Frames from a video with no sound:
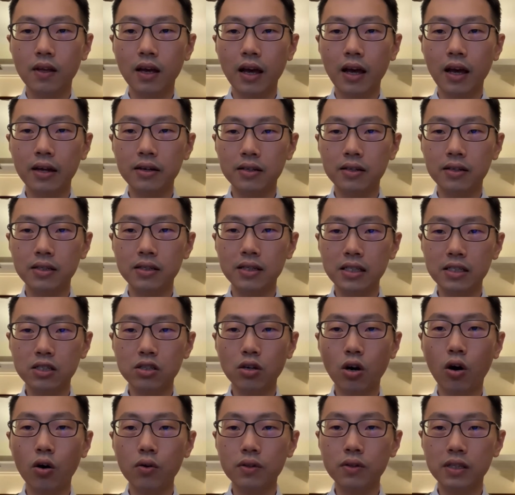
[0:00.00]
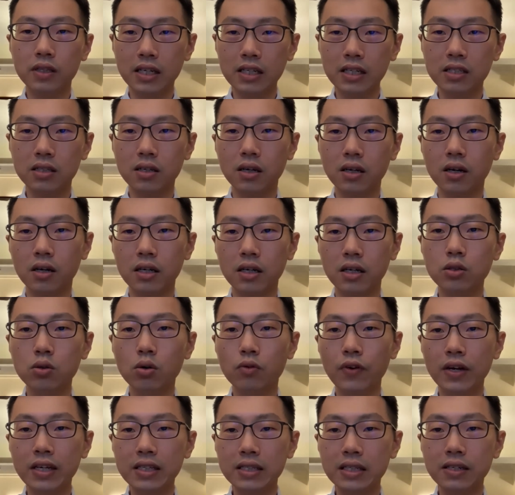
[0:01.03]
And it needs all these
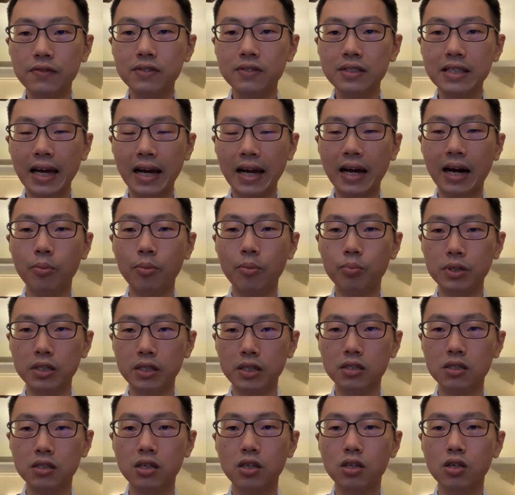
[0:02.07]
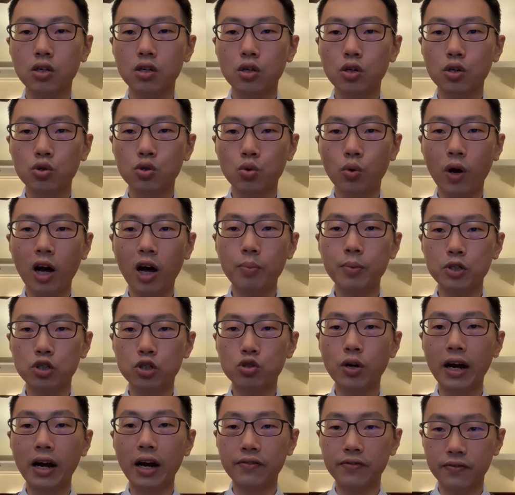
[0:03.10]
innovative tech companies to help it
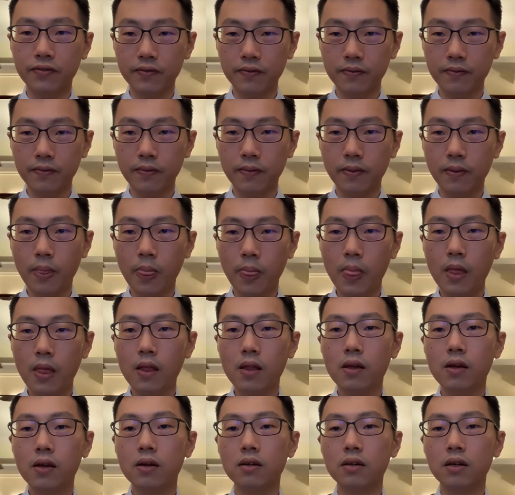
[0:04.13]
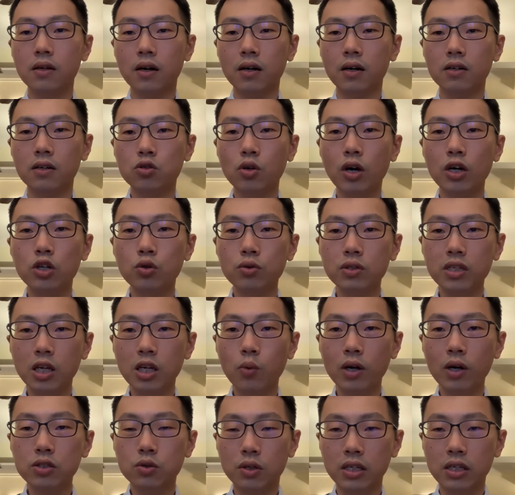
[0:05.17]
thrive. Yeah. So I don't think it
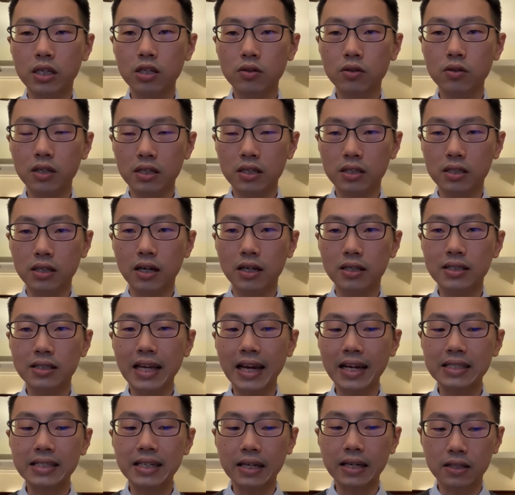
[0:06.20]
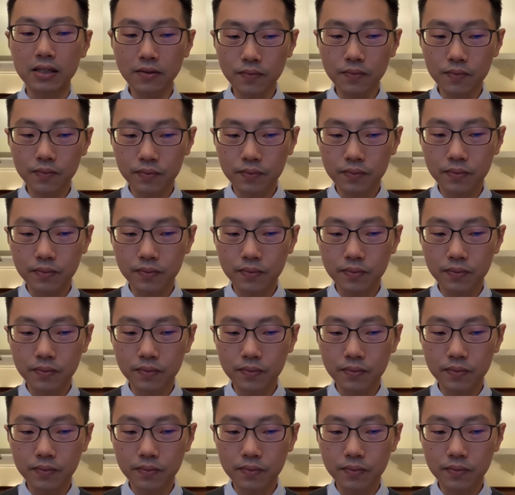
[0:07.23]
wants to kill its tech sector.